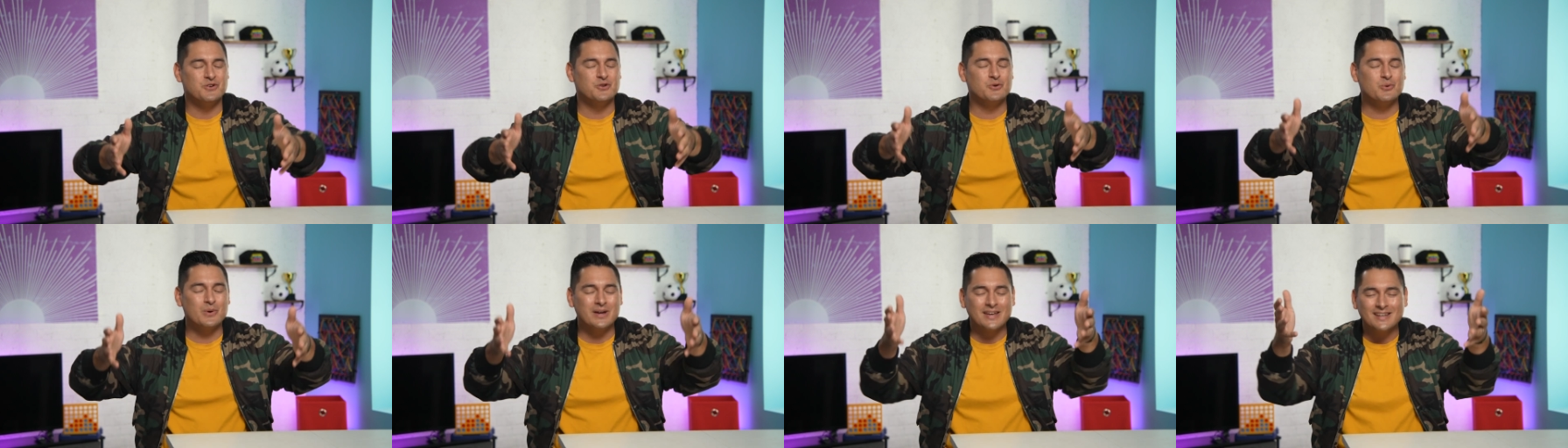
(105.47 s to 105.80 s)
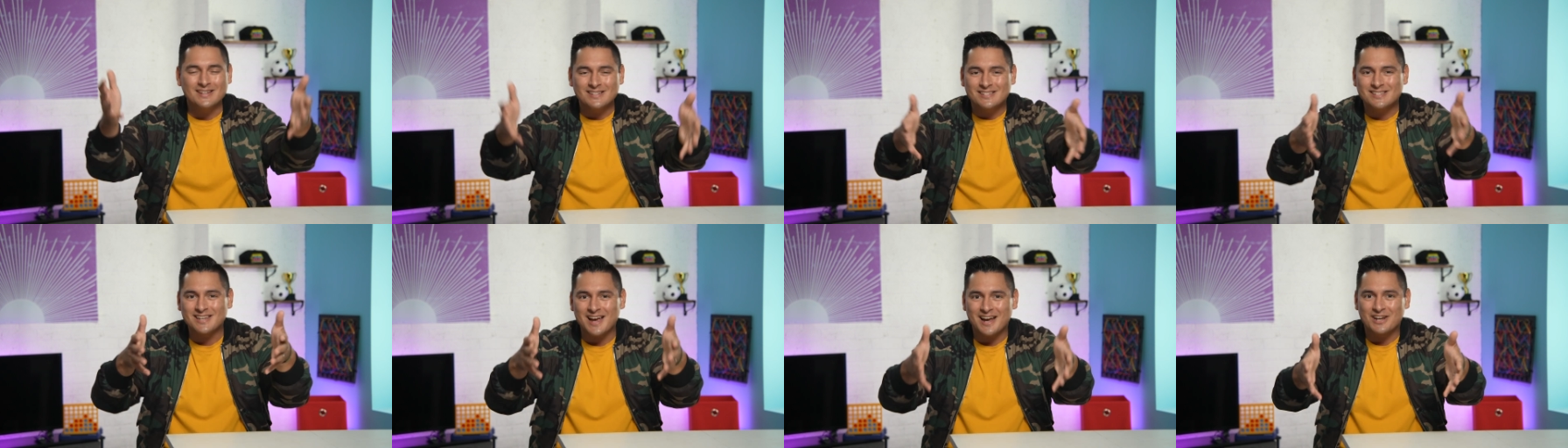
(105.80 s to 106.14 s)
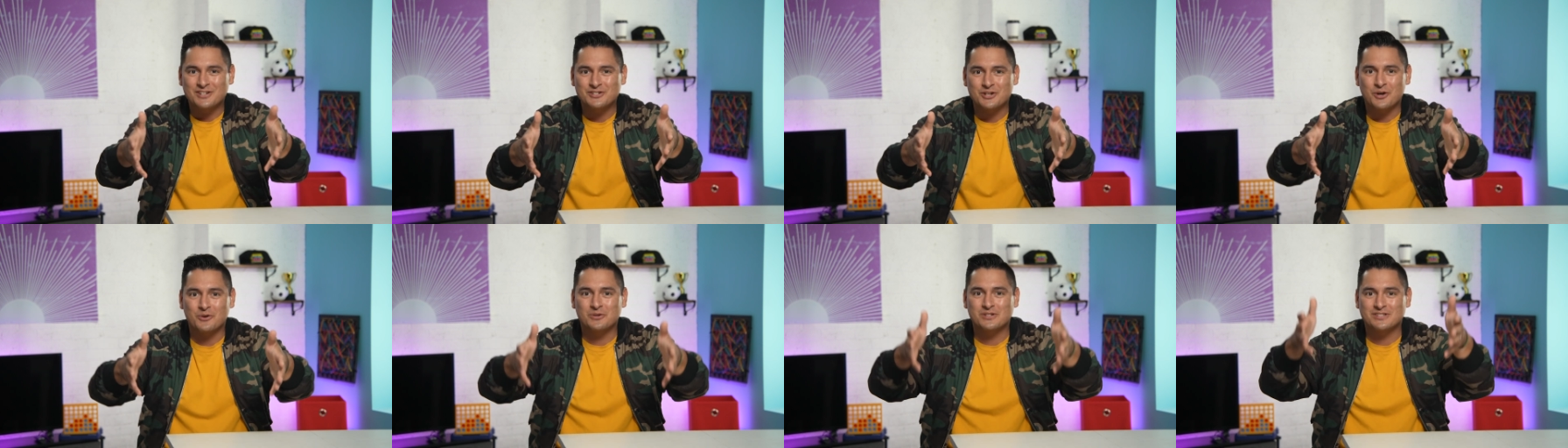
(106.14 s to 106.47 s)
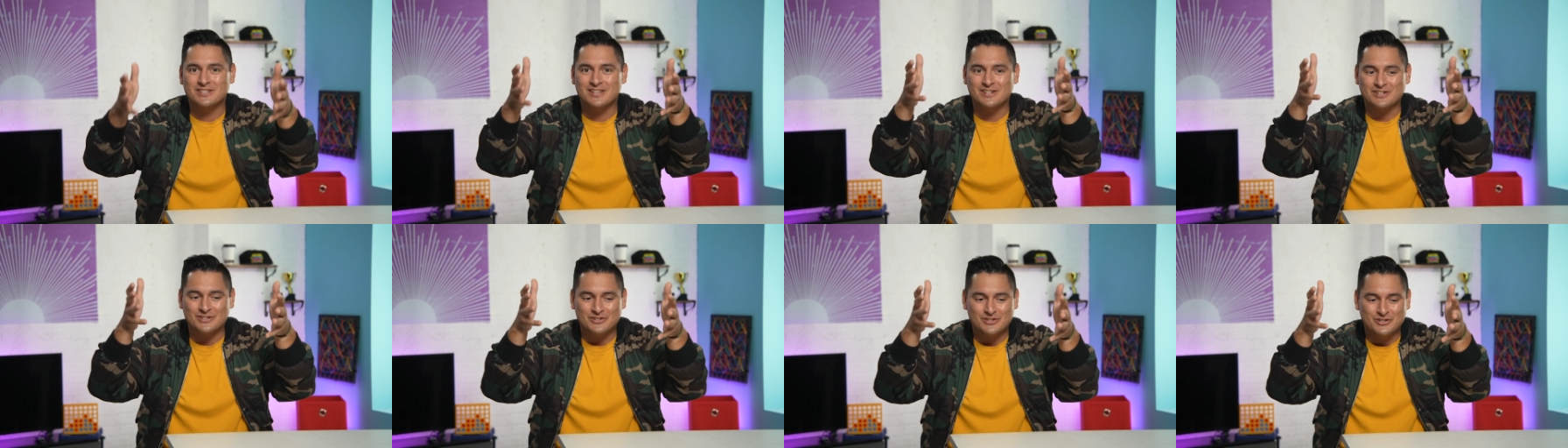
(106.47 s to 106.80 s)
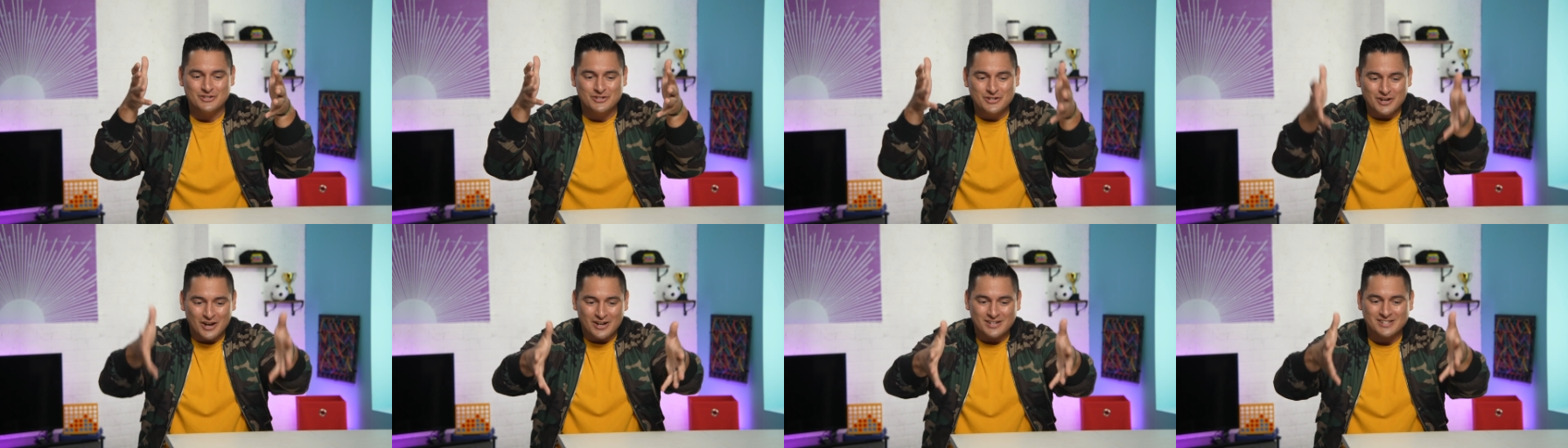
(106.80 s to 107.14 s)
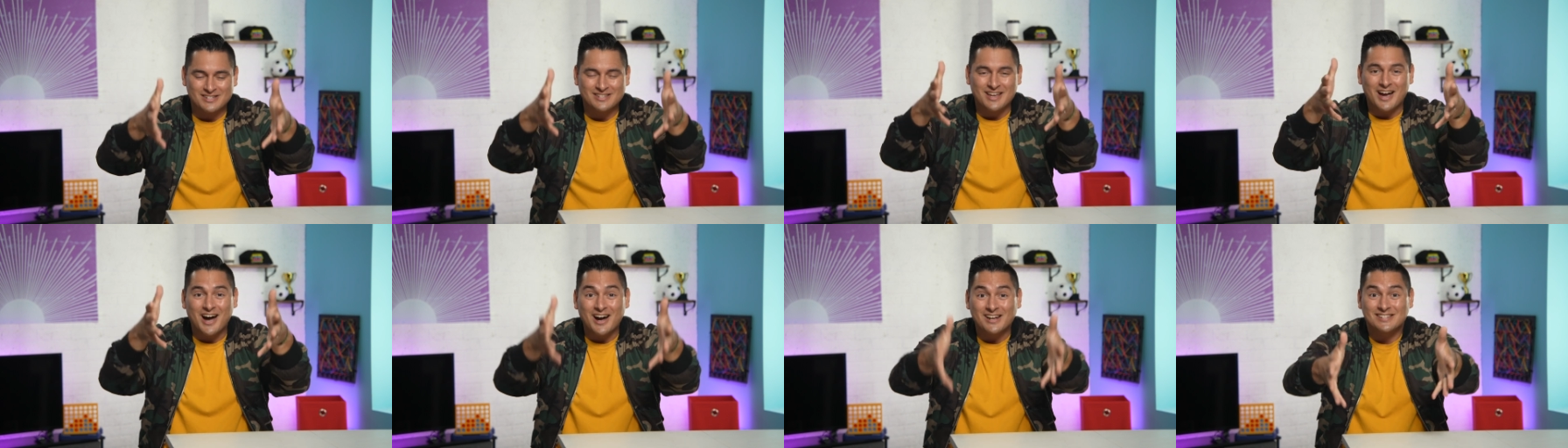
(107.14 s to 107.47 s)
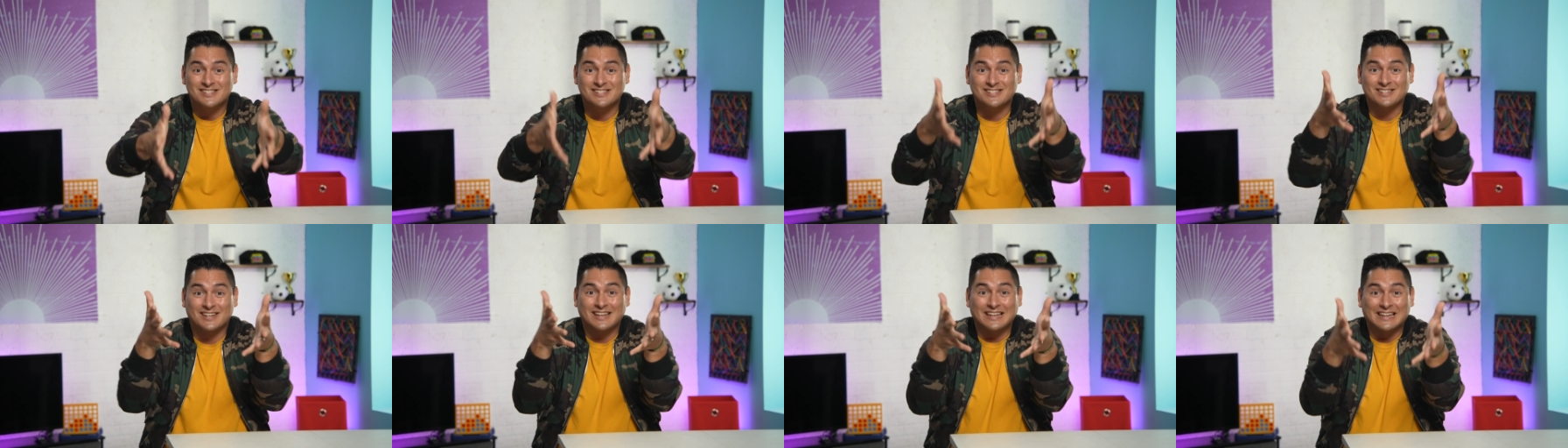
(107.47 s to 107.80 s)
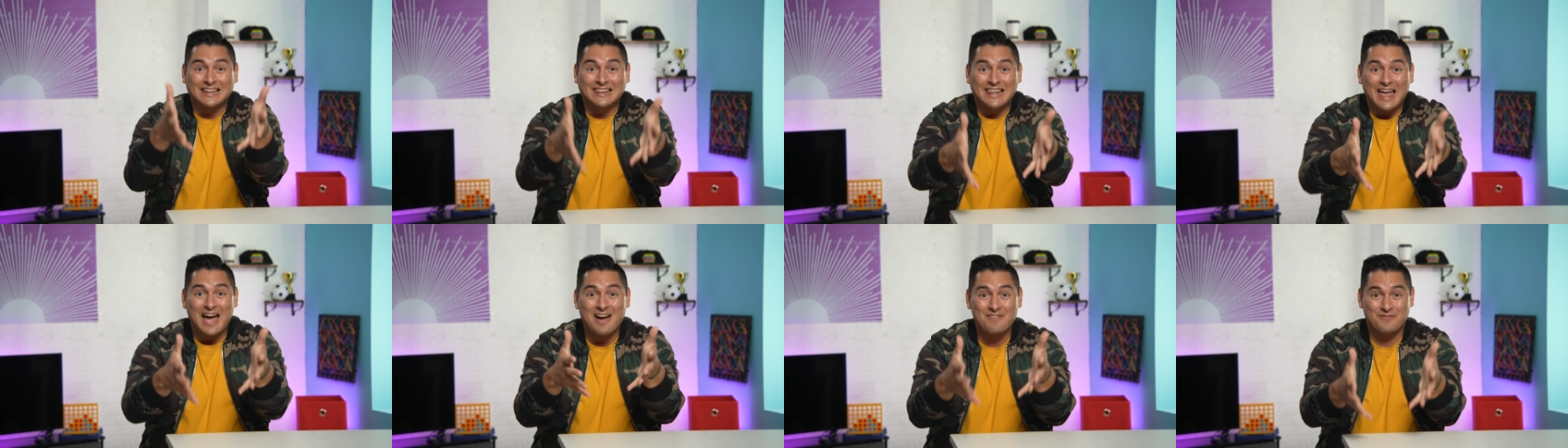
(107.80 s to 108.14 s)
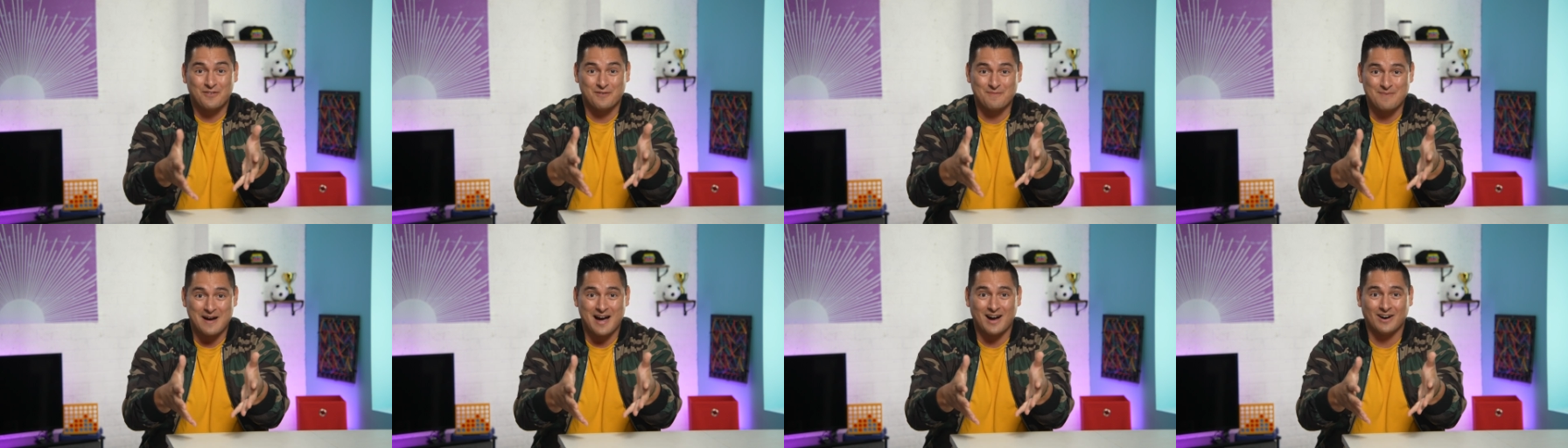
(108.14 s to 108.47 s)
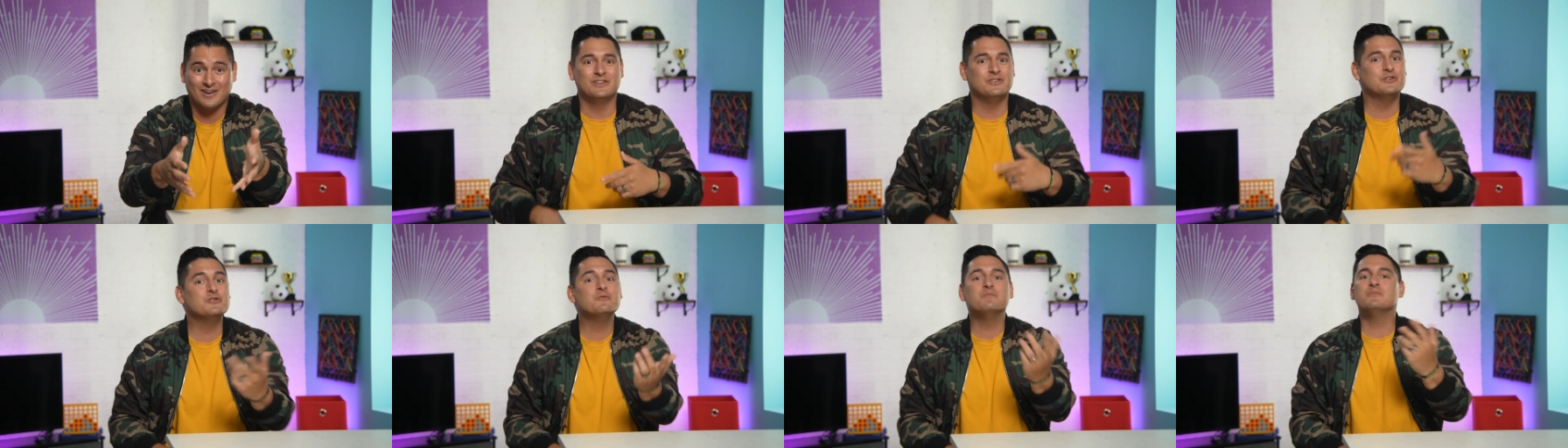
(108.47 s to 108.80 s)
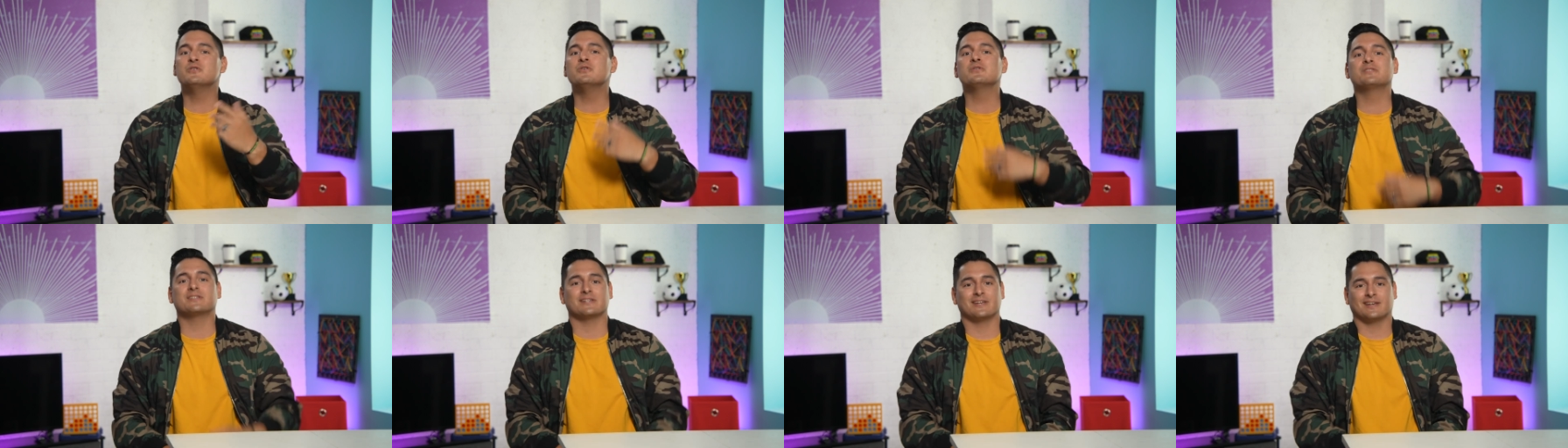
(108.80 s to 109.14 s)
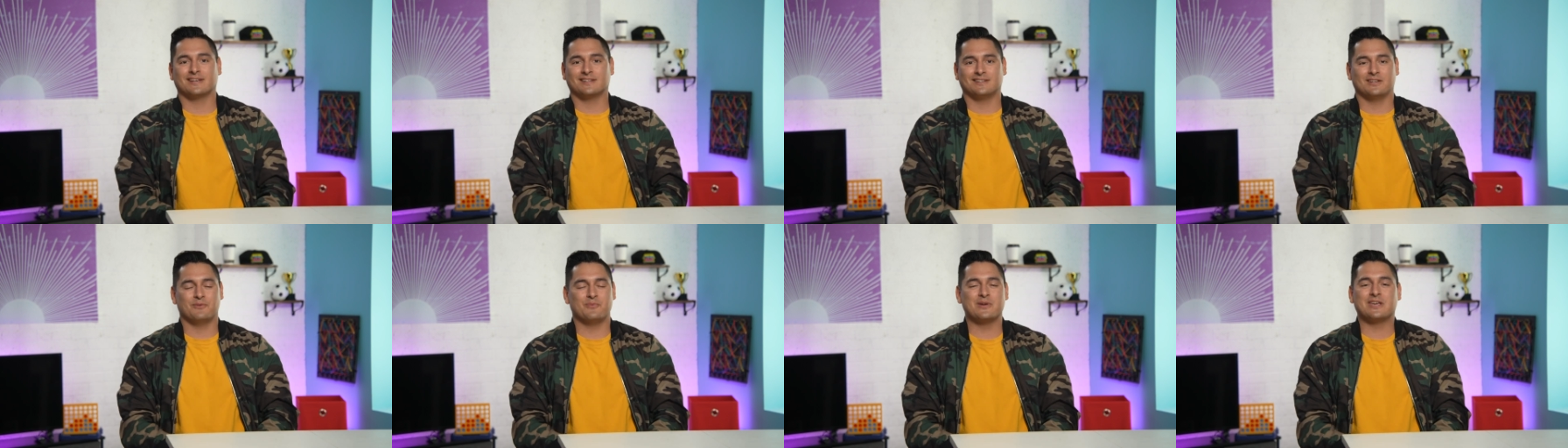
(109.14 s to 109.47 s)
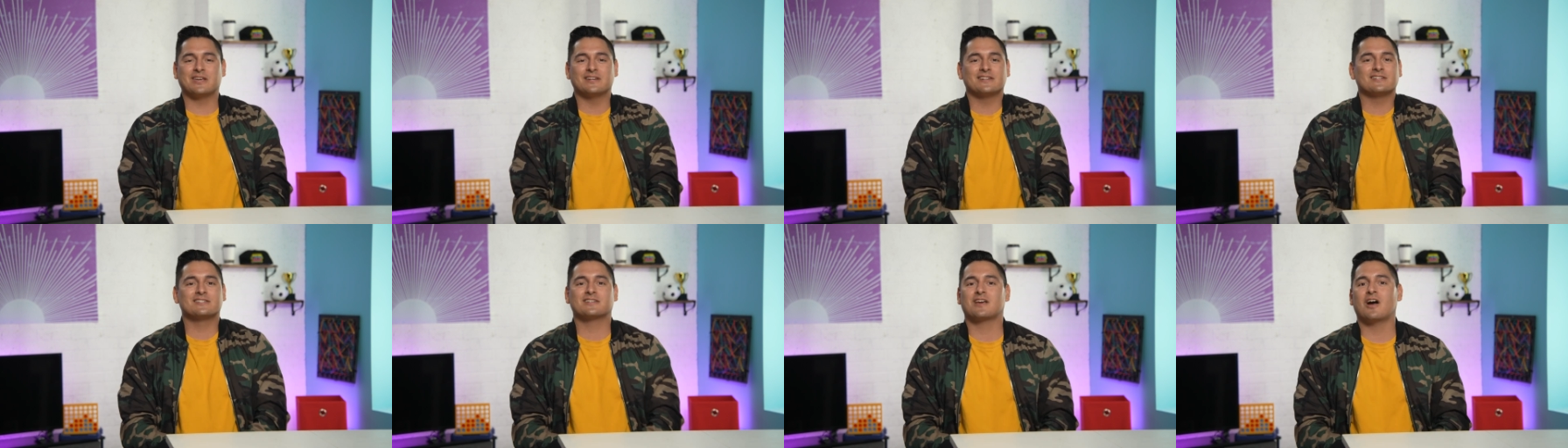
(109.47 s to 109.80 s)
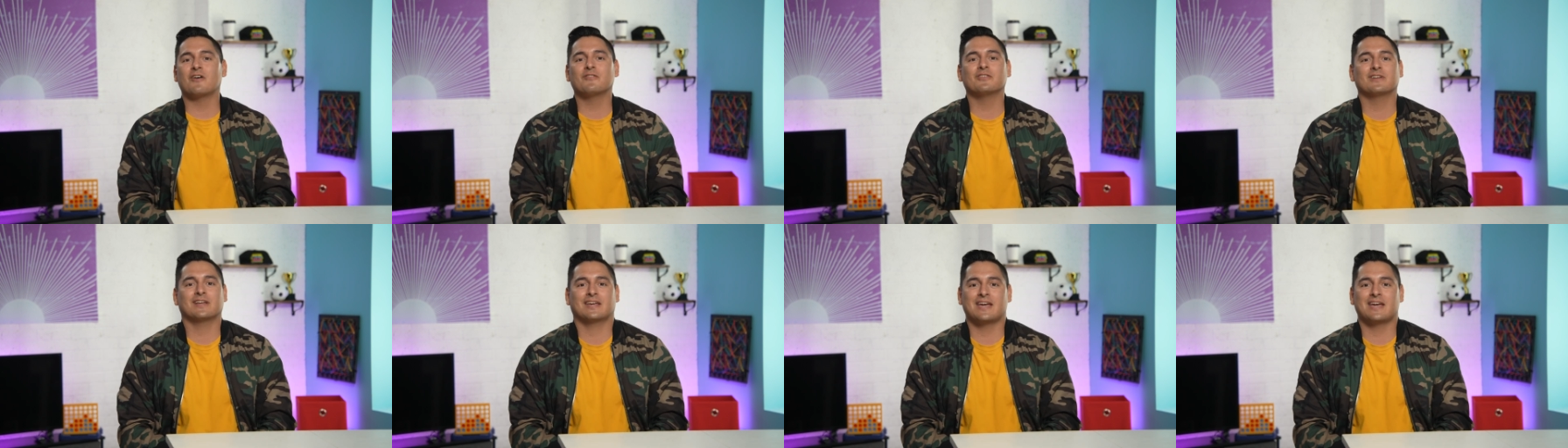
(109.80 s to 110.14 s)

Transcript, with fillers: new inside jokes that just us can laugh about, new music that we can discover